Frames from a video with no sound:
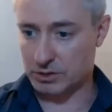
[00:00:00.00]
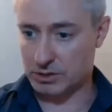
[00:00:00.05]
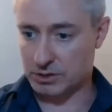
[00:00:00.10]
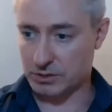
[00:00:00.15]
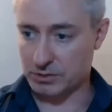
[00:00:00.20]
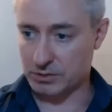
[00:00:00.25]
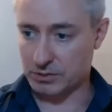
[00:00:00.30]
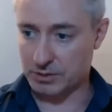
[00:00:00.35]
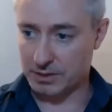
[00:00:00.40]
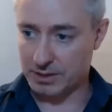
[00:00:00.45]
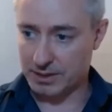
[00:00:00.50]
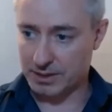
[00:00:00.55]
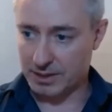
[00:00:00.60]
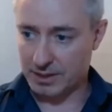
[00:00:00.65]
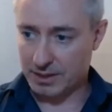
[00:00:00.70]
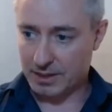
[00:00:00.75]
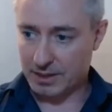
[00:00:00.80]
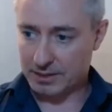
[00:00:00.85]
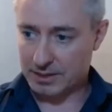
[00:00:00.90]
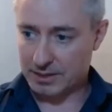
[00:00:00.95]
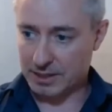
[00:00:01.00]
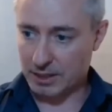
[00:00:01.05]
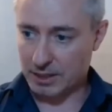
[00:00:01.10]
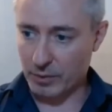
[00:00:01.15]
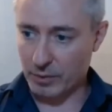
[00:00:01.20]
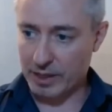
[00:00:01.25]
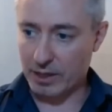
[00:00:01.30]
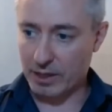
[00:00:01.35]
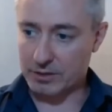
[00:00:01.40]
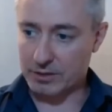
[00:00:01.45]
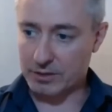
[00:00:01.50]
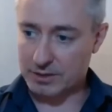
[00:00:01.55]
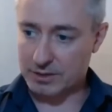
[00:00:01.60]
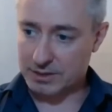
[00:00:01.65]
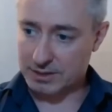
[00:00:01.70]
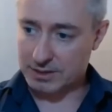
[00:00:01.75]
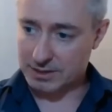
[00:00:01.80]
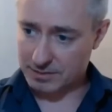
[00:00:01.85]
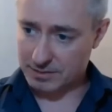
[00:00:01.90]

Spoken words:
So take it away, Lutz.